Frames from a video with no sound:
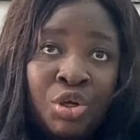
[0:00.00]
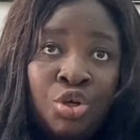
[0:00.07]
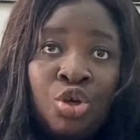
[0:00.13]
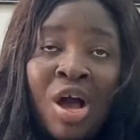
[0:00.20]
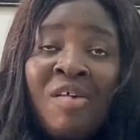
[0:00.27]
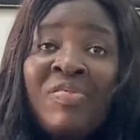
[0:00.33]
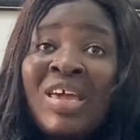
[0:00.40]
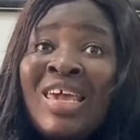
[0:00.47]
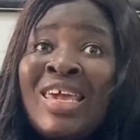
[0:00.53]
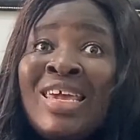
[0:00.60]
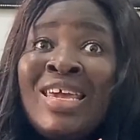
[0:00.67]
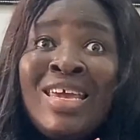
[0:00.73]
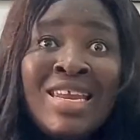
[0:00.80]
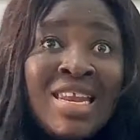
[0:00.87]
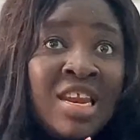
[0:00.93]
you have a
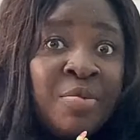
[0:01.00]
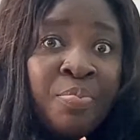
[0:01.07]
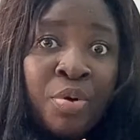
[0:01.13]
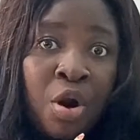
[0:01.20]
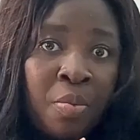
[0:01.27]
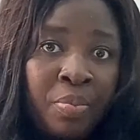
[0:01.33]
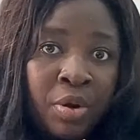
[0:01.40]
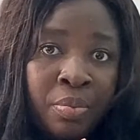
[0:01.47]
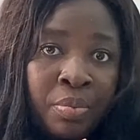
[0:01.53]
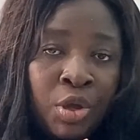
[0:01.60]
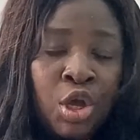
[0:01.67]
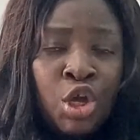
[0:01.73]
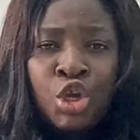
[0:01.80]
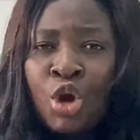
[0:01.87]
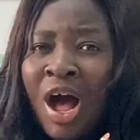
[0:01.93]
kidney problem,
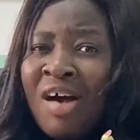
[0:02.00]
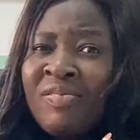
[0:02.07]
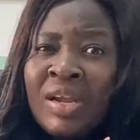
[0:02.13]
you have